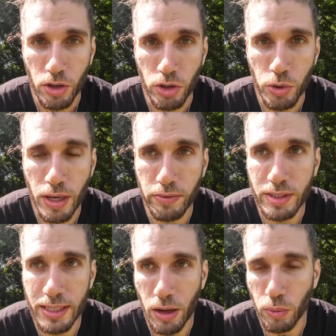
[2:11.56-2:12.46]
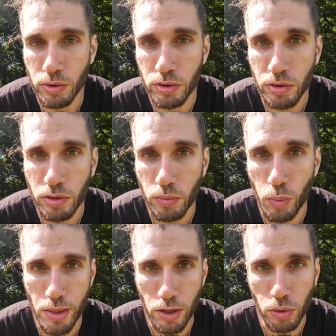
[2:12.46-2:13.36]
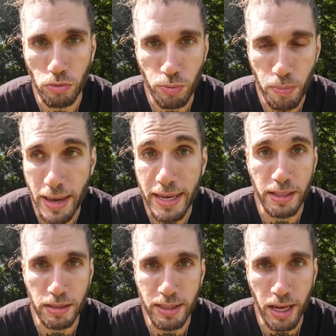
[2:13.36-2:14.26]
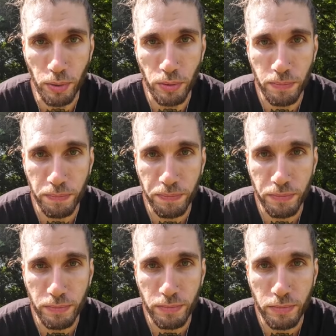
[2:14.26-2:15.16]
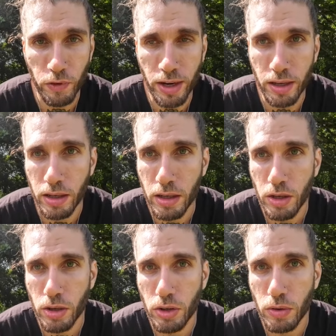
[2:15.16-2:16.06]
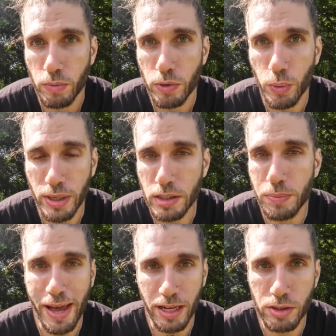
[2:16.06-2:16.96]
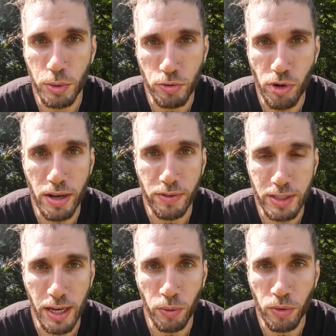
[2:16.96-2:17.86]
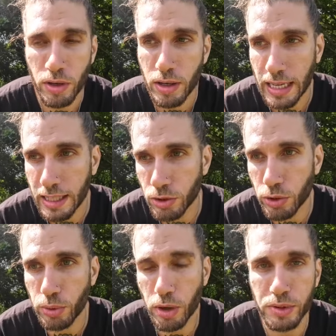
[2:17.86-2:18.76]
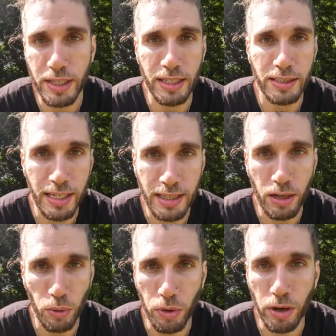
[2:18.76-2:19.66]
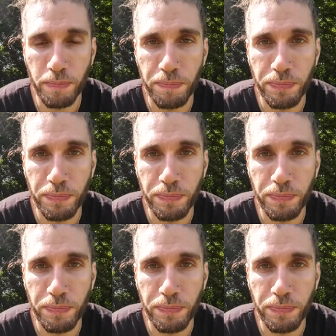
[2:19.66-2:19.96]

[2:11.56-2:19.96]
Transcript: You never doubt whether you'll make it to town, right? You expect to arrive at town and then do those things in that order.